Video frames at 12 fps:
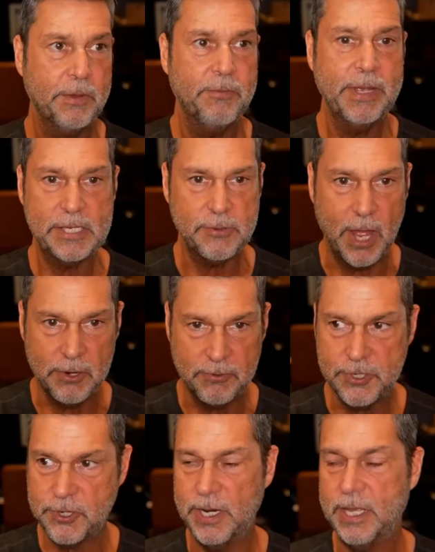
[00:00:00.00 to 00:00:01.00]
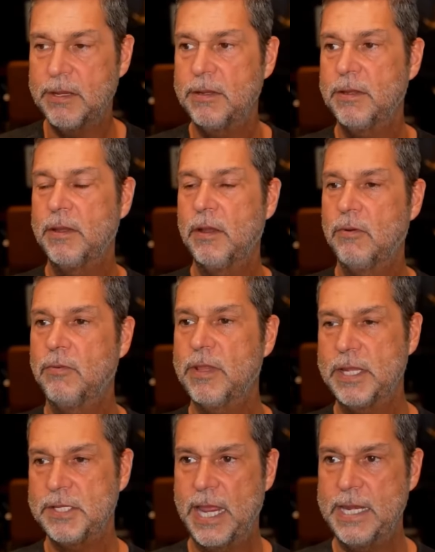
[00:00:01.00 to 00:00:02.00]
We get to 100 trillion
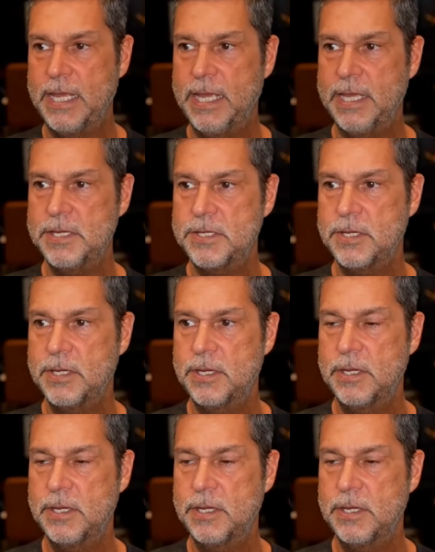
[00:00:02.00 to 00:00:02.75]
within 10 years.